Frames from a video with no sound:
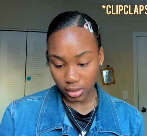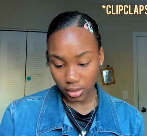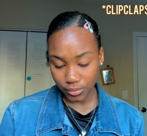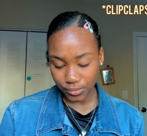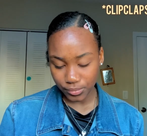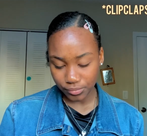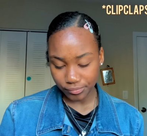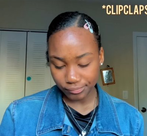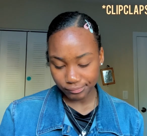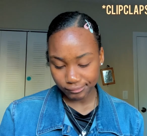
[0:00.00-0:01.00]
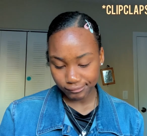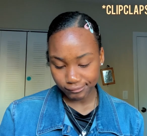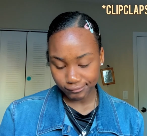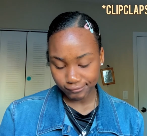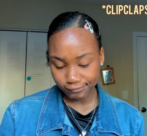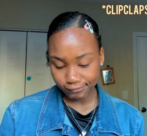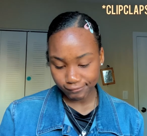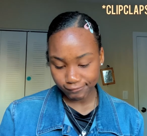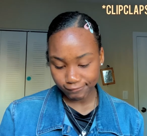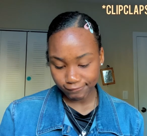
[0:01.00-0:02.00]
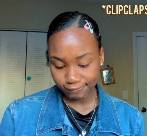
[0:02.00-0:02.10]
Nobody speaks.